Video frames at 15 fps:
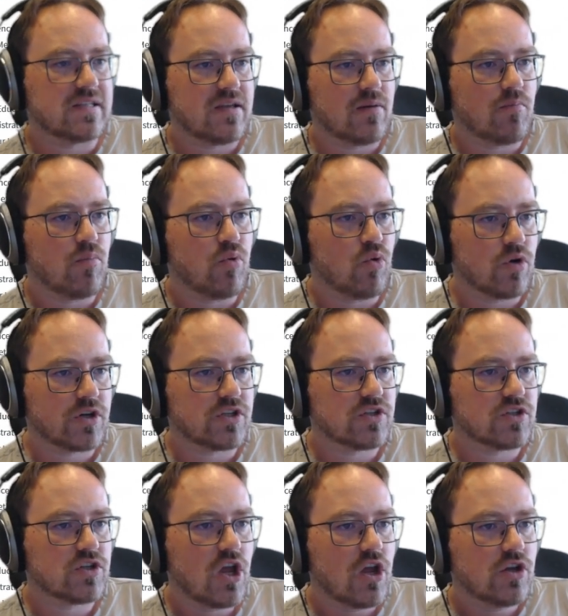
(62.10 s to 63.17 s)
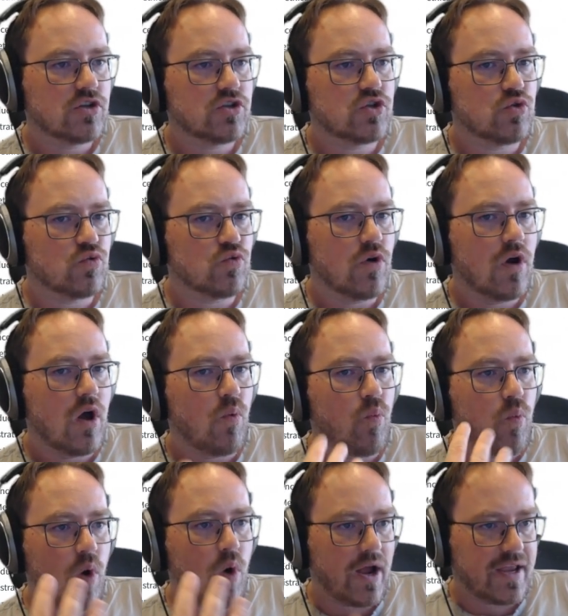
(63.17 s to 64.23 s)
important to
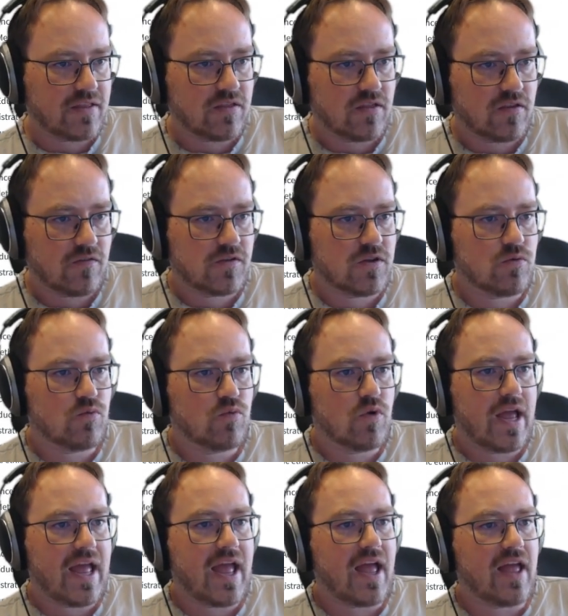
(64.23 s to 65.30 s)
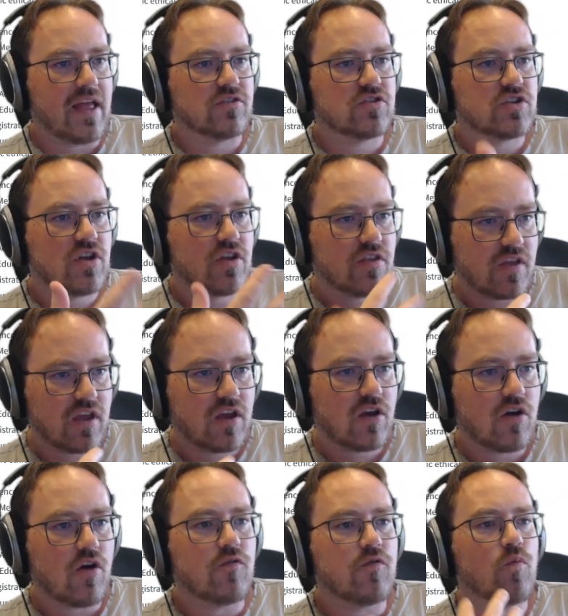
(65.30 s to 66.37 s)
widen the view and
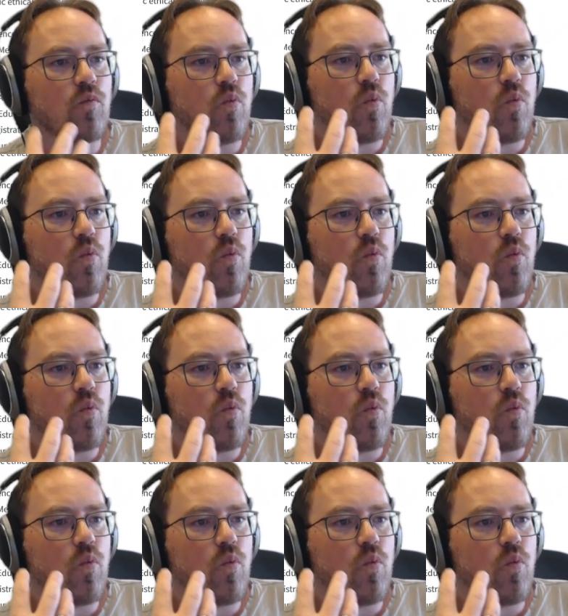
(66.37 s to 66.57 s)
think of